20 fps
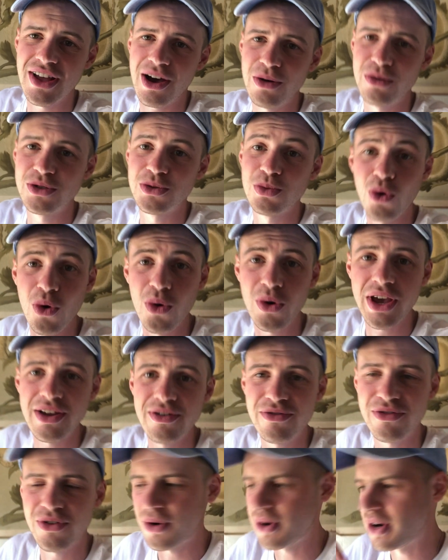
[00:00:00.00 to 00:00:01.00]
I was walking
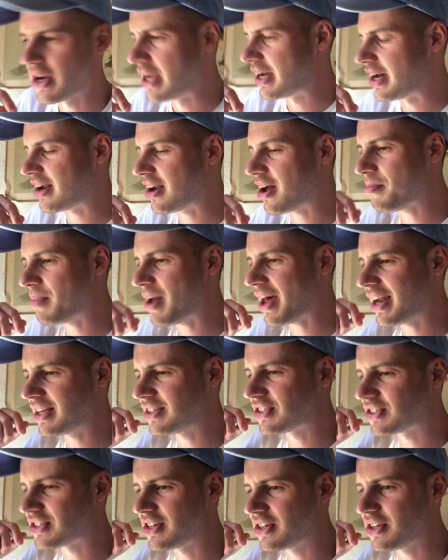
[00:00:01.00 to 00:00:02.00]
for, and I
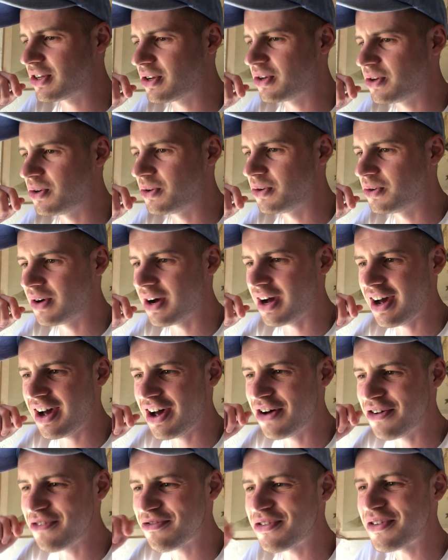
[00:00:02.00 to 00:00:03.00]
managed to do
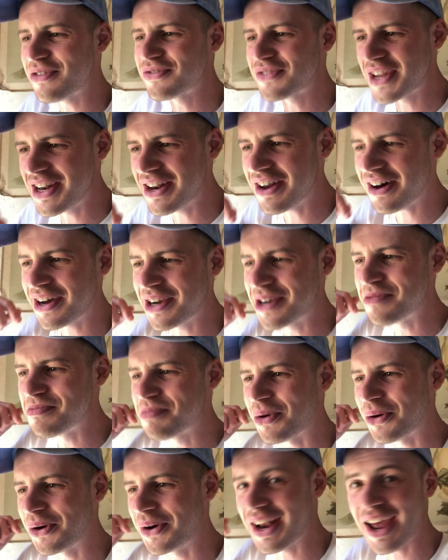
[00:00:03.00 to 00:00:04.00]

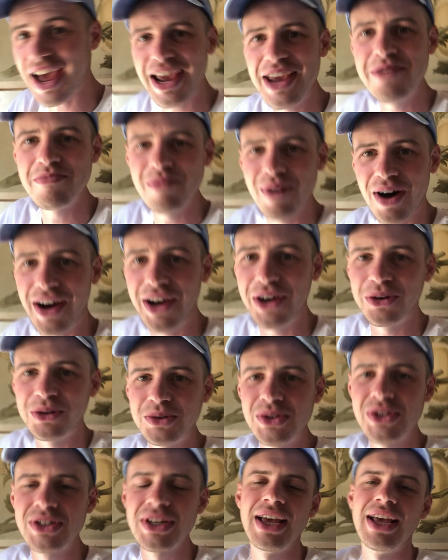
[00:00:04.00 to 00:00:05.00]
59.8
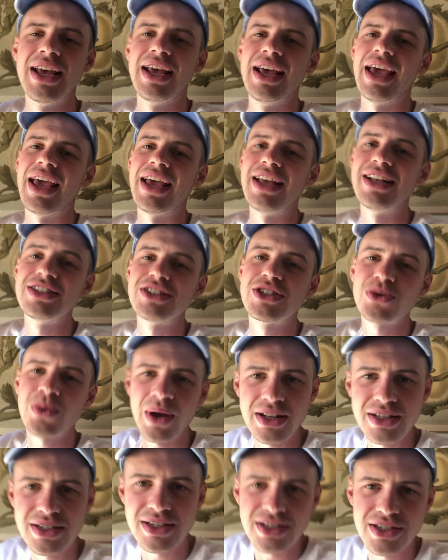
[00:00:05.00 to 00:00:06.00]
miles in
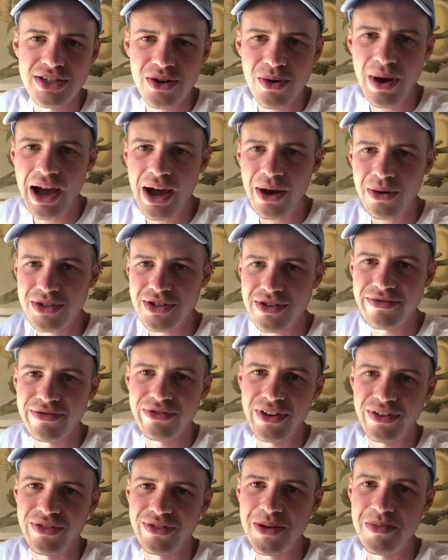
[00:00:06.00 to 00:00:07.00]
22 hours and
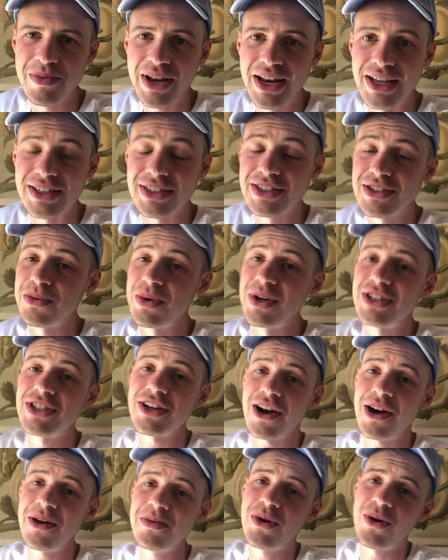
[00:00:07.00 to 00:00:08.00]
50 minutes, which
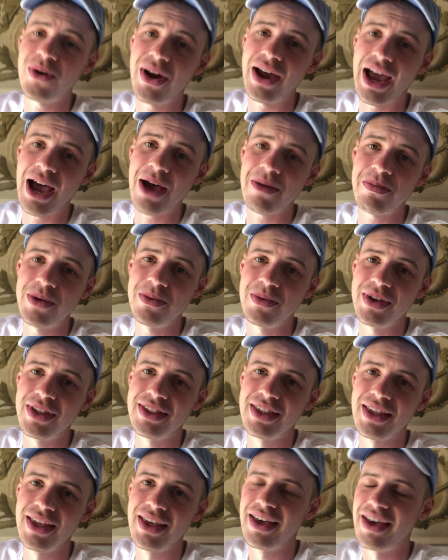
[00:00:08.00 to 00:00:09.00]
I'm quite happy
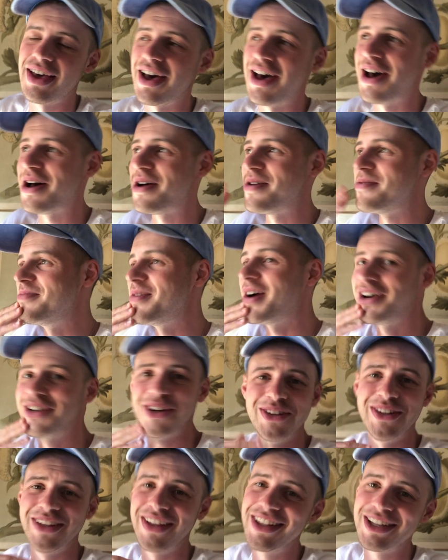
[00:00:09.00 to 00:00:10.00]
with. I
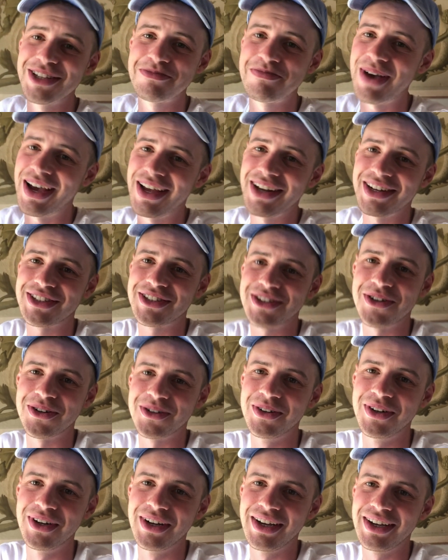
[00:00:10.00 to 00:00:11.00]
don't think that's bad at
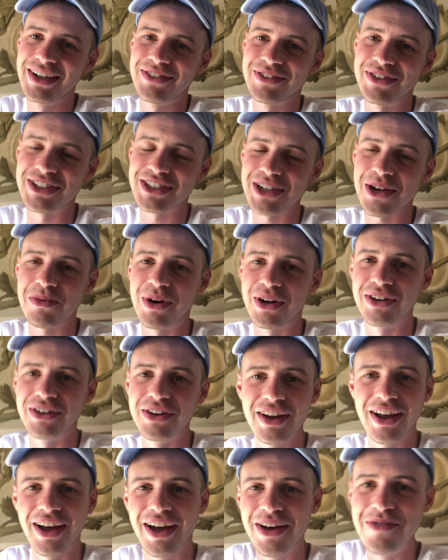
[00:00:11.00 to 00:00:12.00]
all for someone
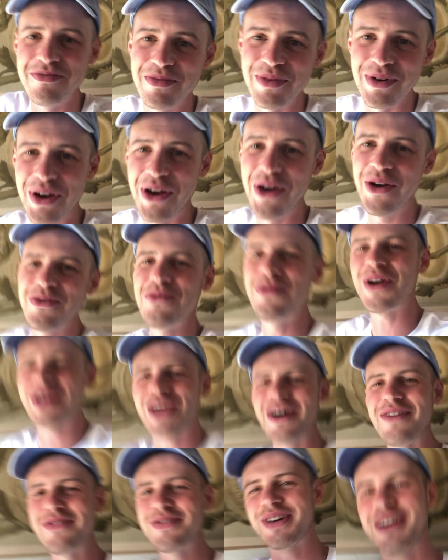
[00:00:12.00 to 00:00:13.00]

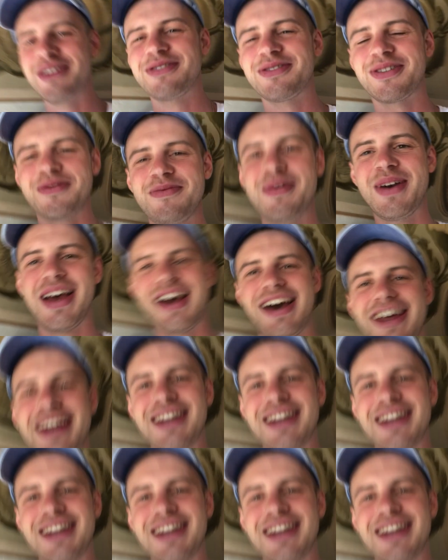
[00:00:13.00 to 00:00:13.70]
recovering from an